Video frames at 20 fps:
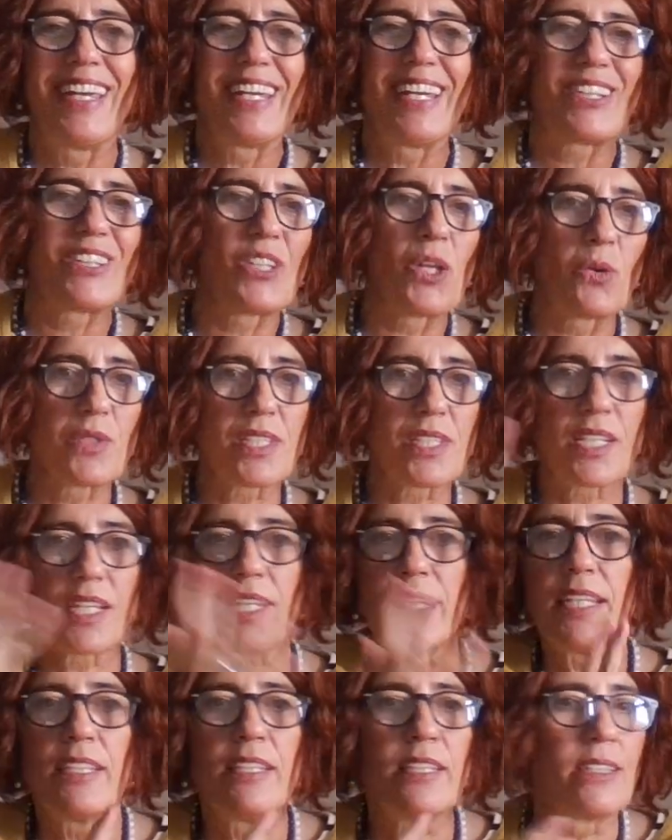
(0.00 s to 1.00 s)
those
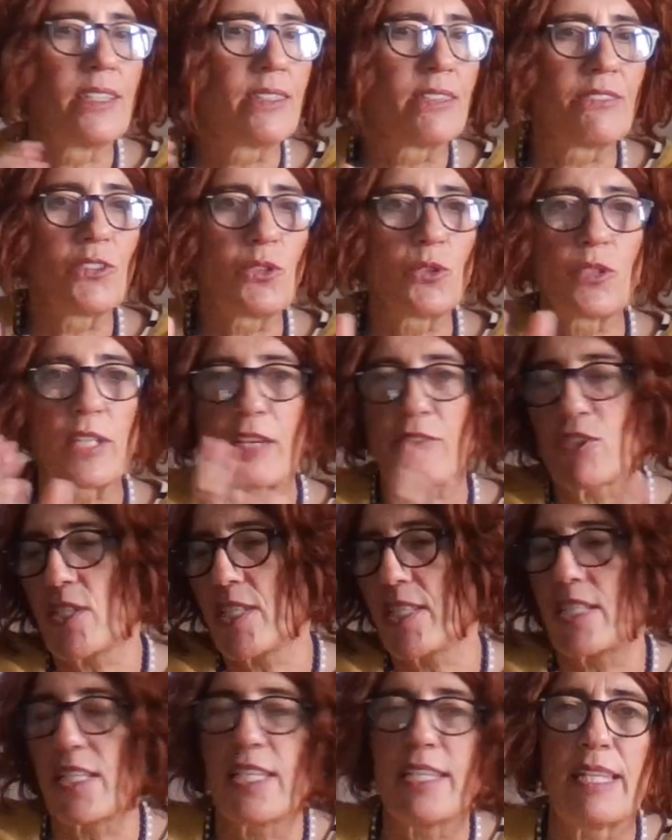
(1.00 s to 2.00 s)
hidden, you never
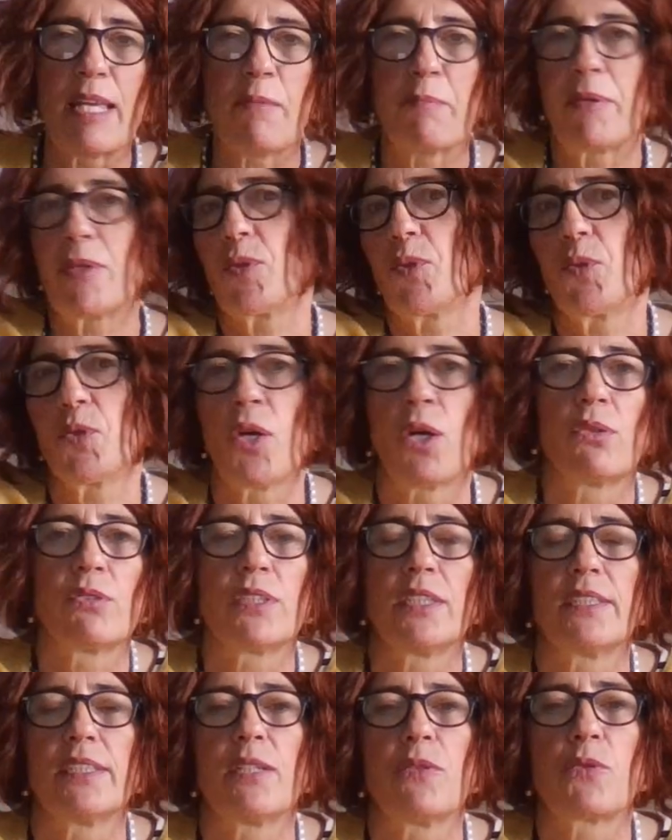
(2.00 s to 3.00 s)
see them, but you know
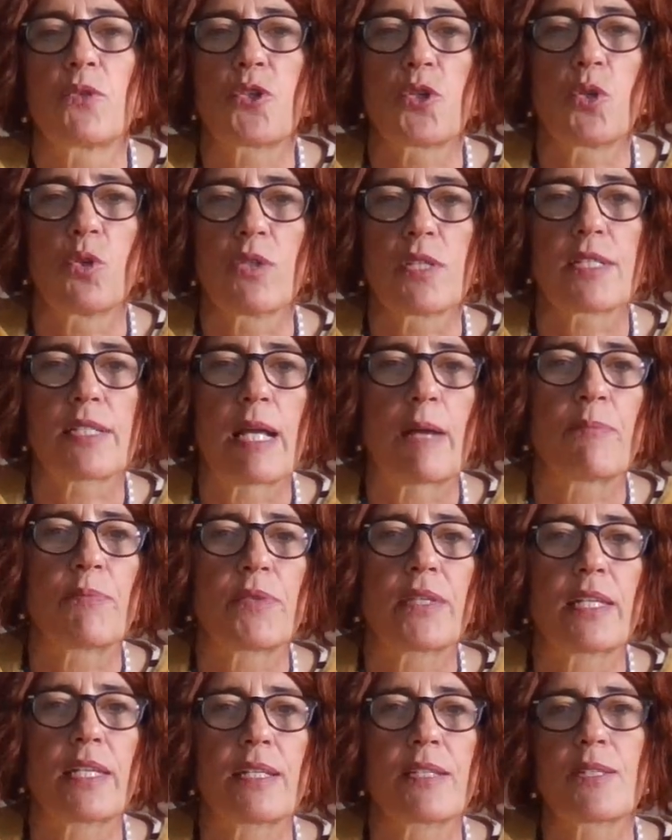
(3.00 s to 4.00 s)
that they rule
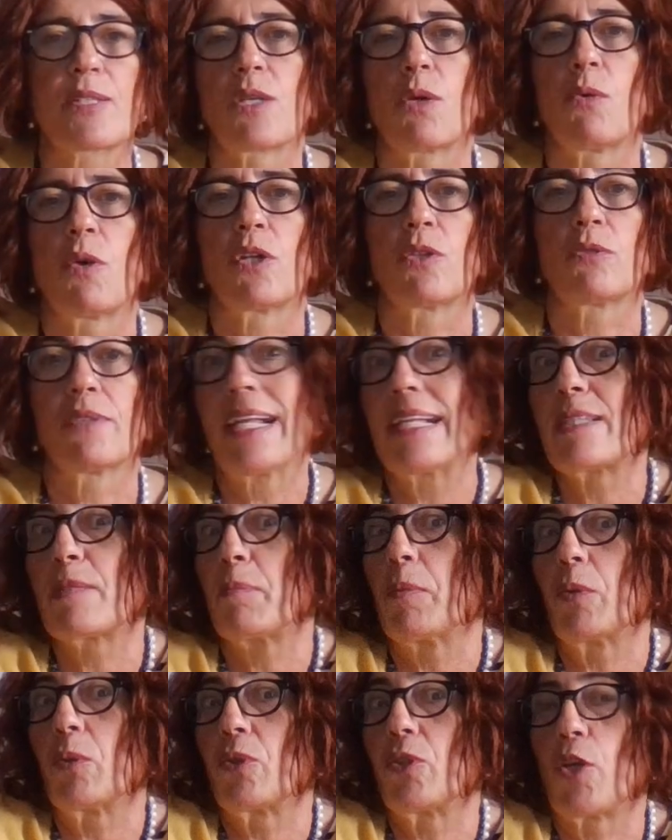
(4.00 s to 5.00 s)
something and so on. That's
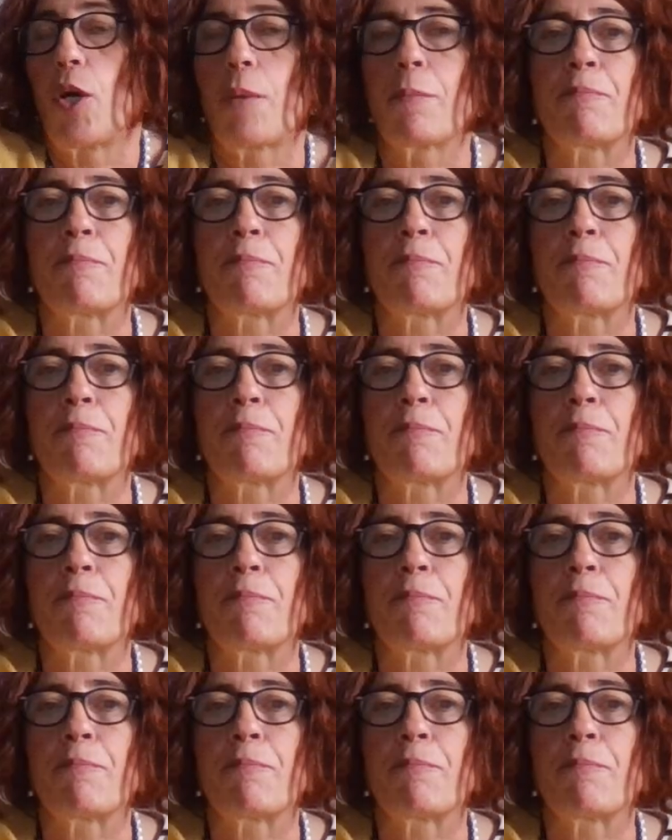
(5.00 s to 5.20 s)
Pluto.